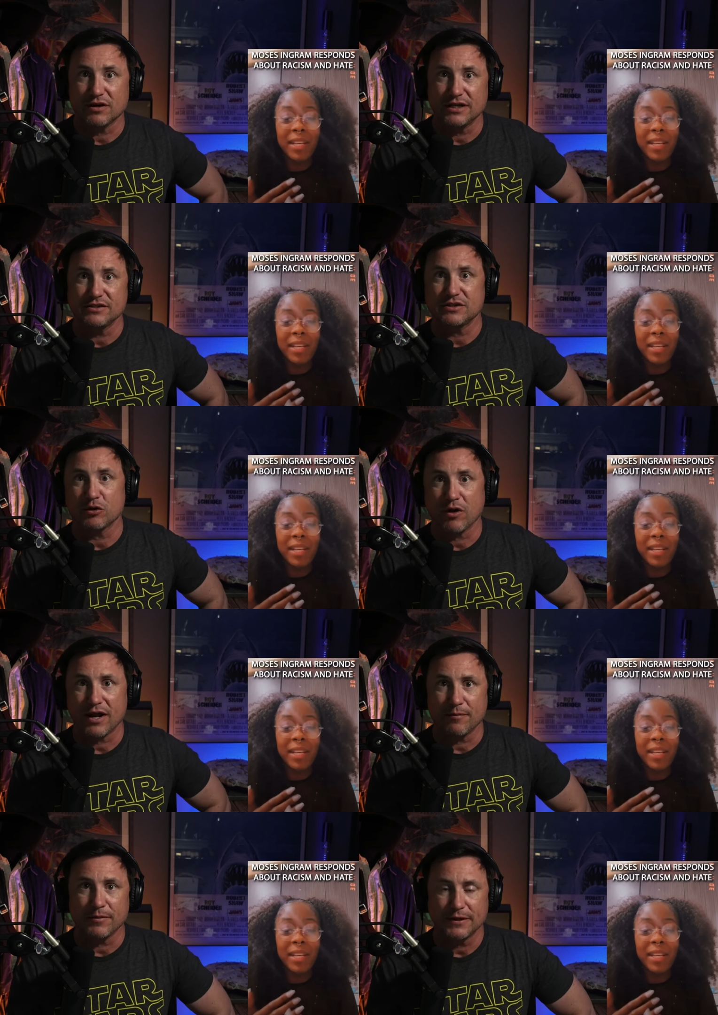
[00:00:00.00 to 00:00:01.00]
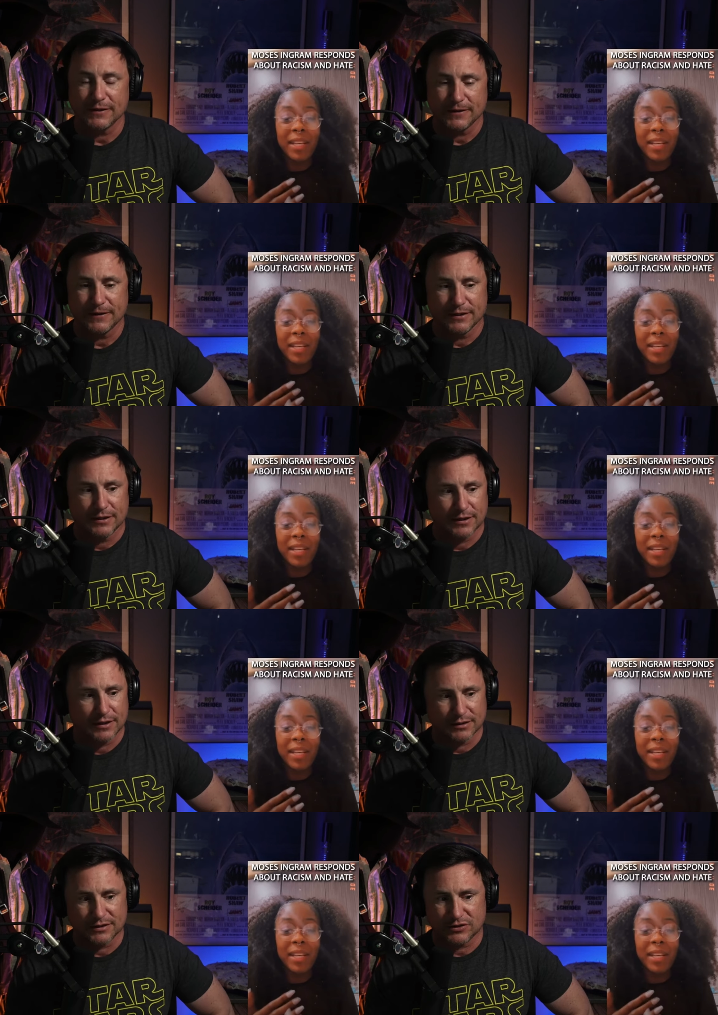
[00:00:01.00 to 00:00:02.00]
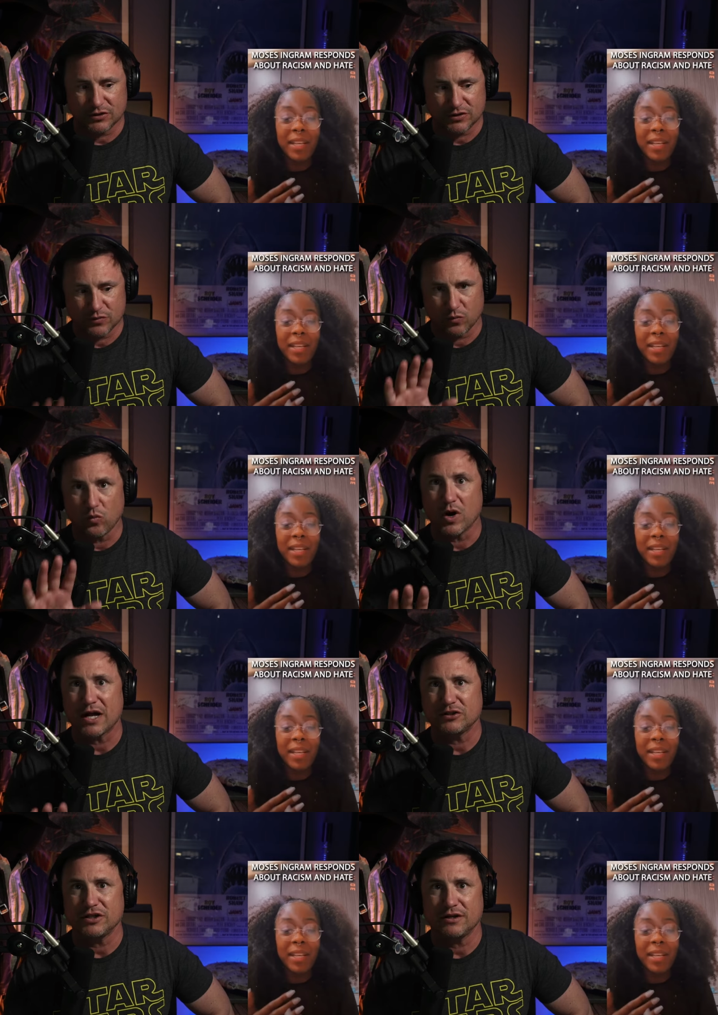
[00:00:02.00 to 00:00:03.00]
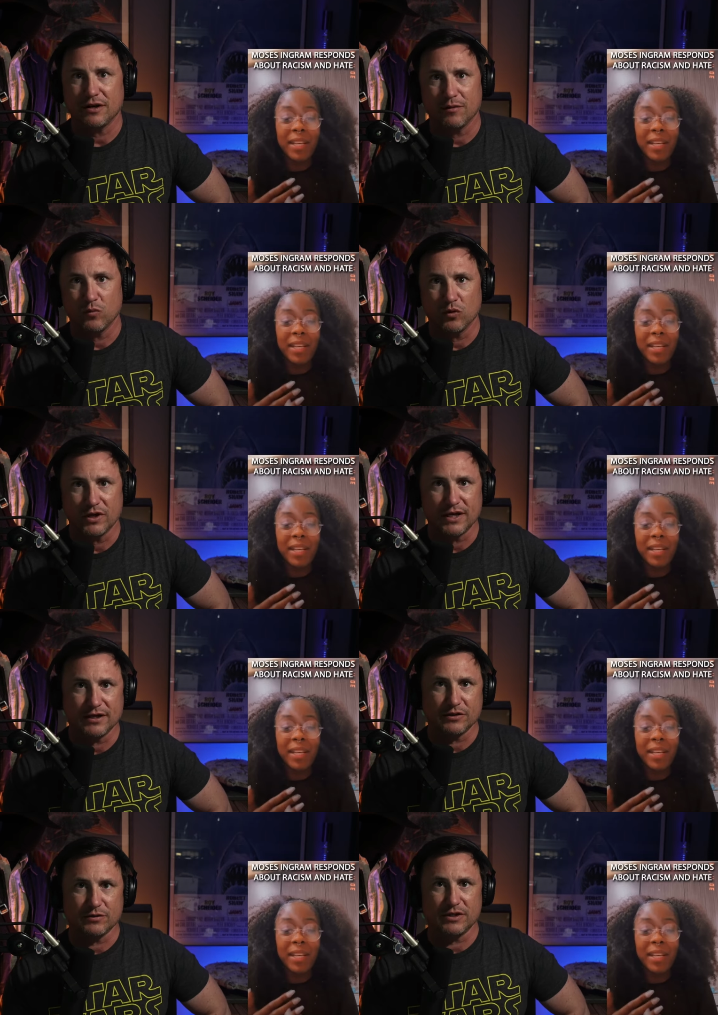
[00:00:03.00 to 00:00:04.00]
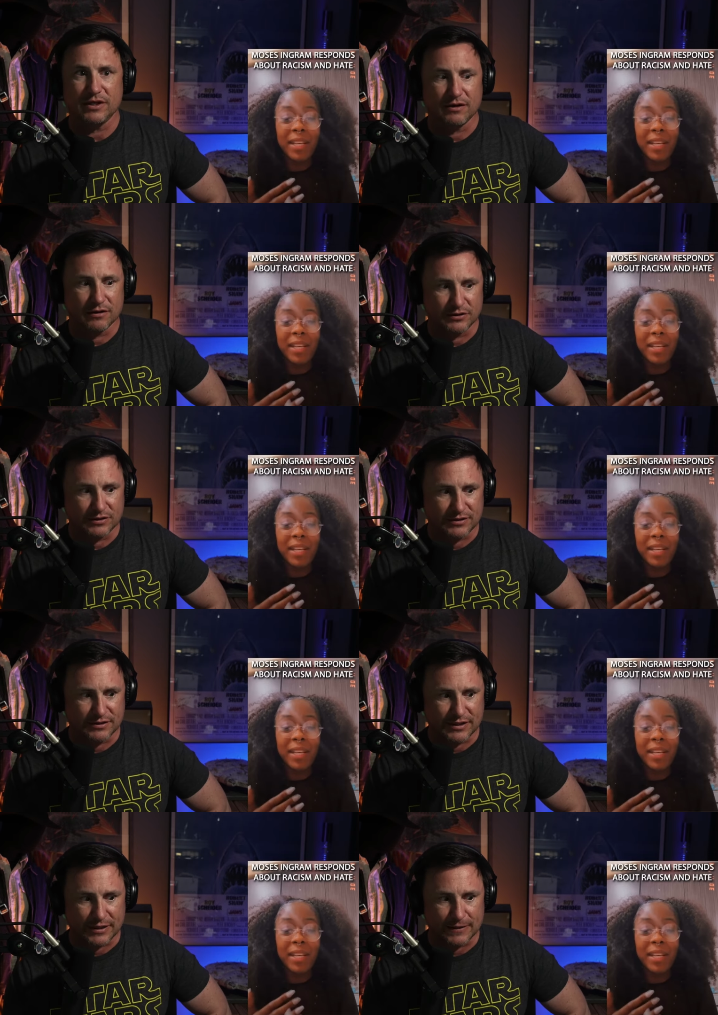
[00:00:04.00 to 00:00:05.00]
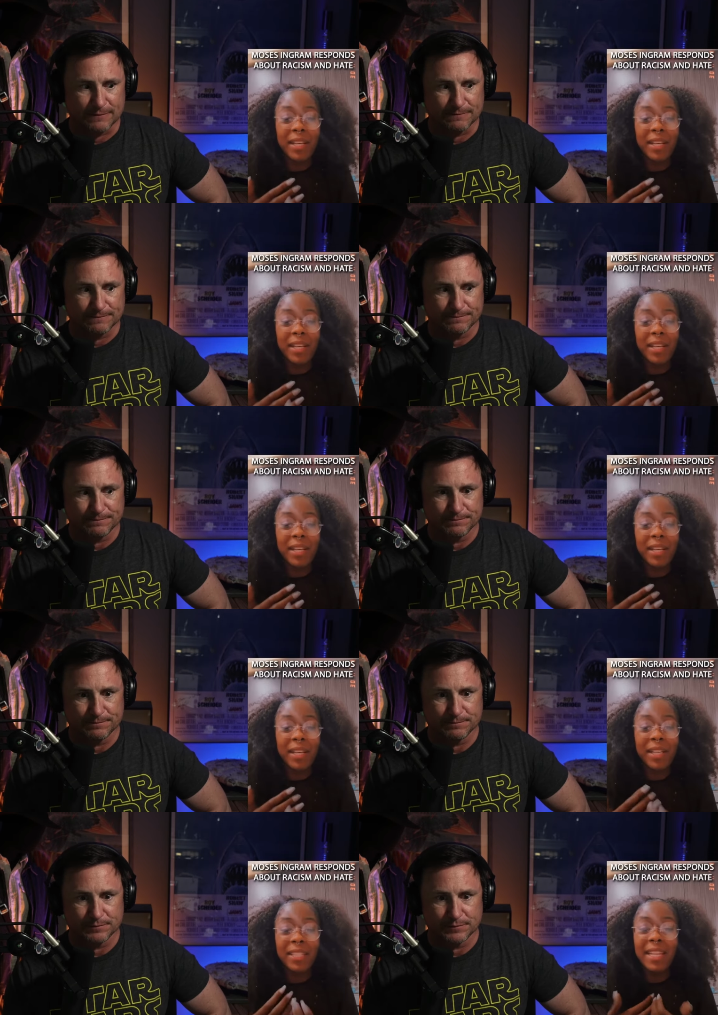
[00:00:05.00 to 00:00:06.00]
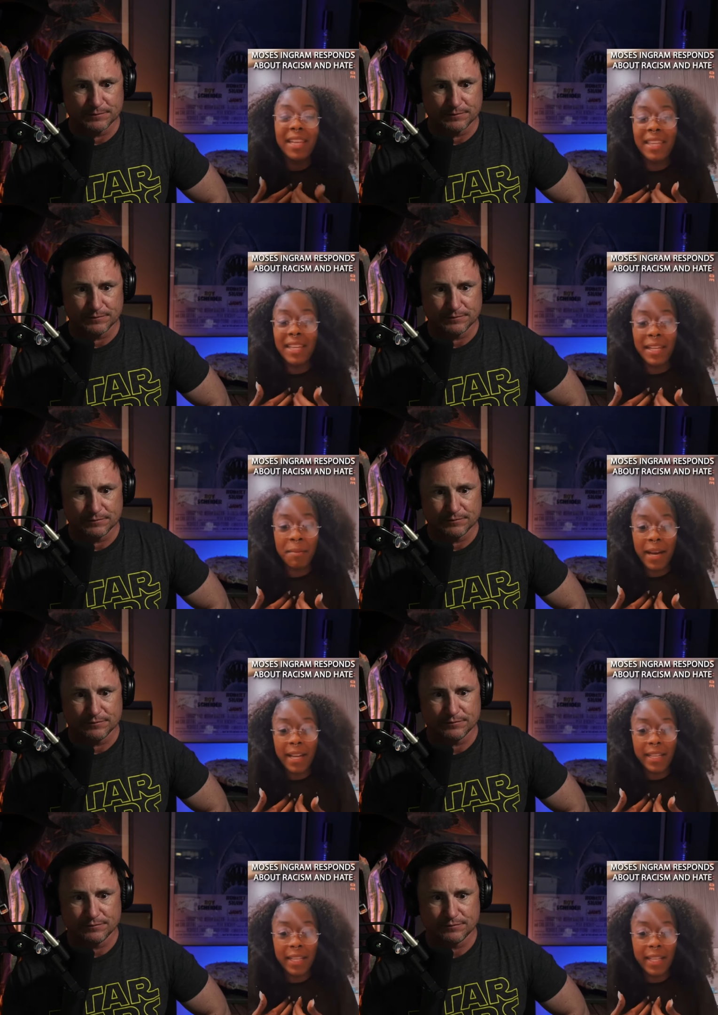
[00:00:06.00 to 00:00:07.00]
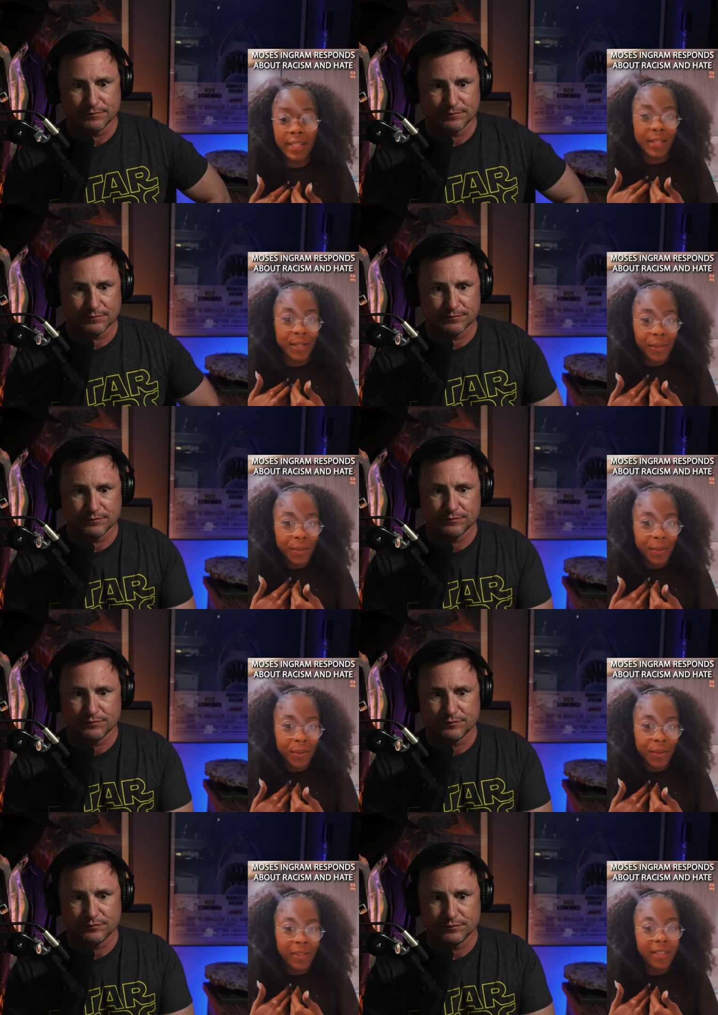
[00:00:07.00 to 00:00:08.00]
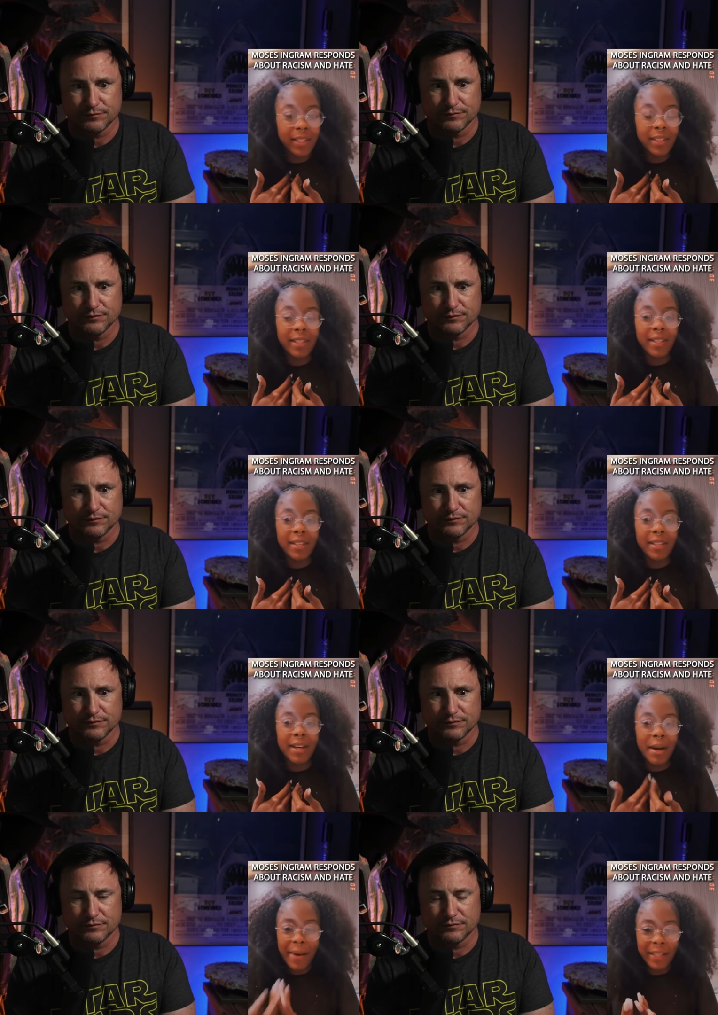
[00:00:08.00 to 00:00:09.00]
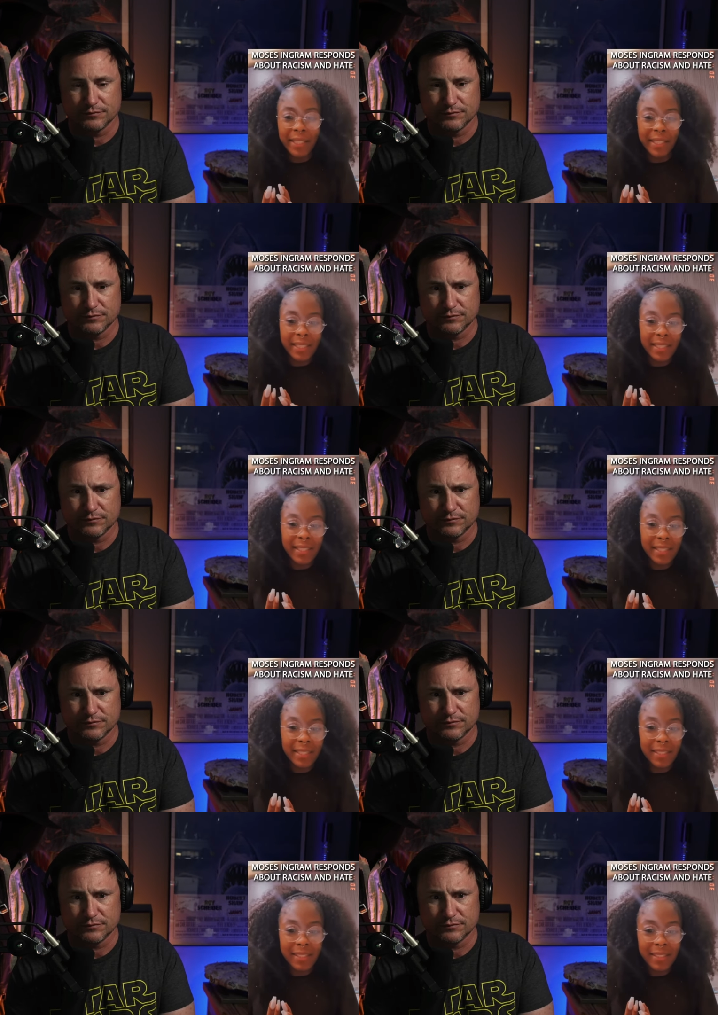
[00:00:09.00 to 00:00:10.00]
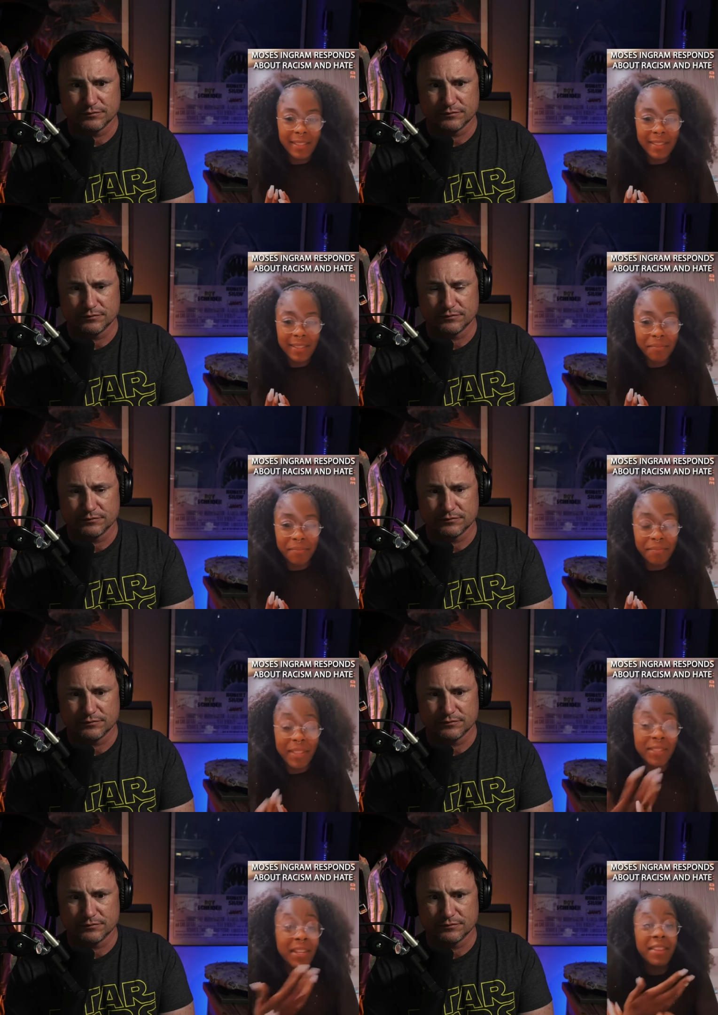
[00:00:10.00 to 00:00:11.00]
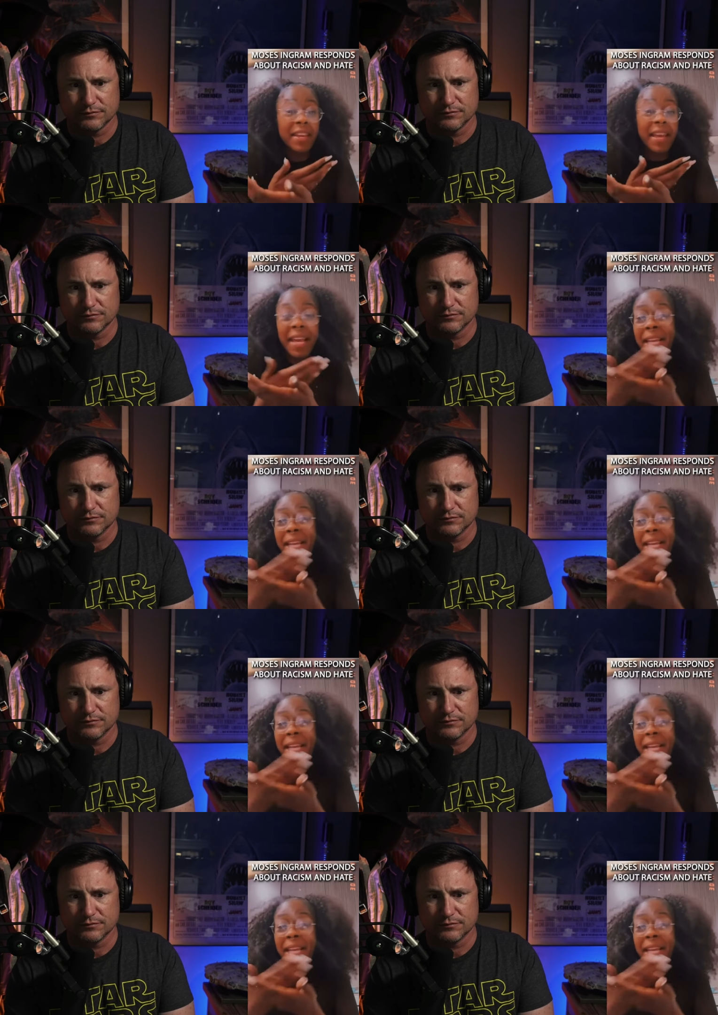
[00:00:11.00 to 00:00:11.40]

Speaker 1: Instagram. Uh, let's just watch it and we'll get into it here in just a second.
Speaker 2: There's nothing anybody can do about this there's nothing